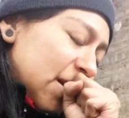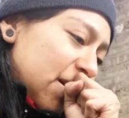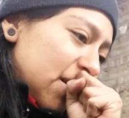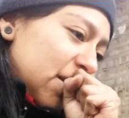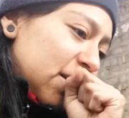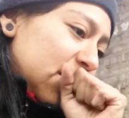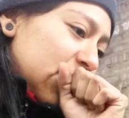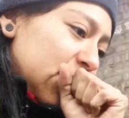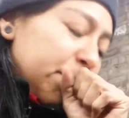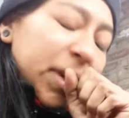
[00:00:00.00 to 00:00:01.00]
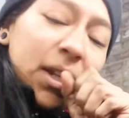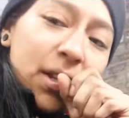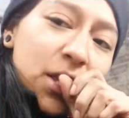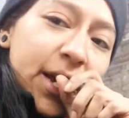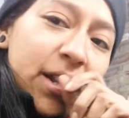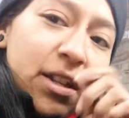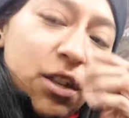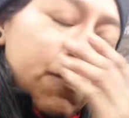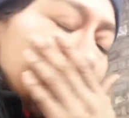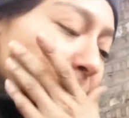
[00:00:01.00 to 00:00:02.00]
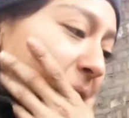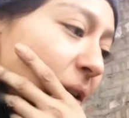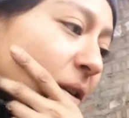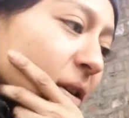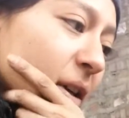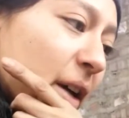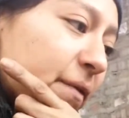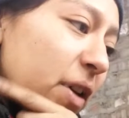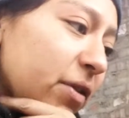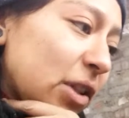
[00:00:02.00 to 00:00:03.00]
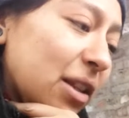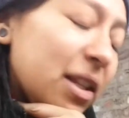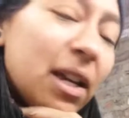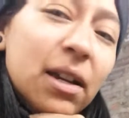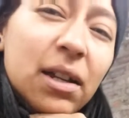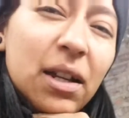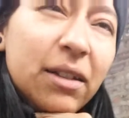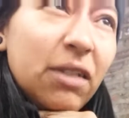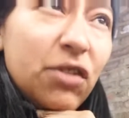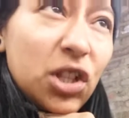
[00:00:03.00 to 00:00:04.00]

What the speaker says: it's being a challenge for me. I've never done that. I never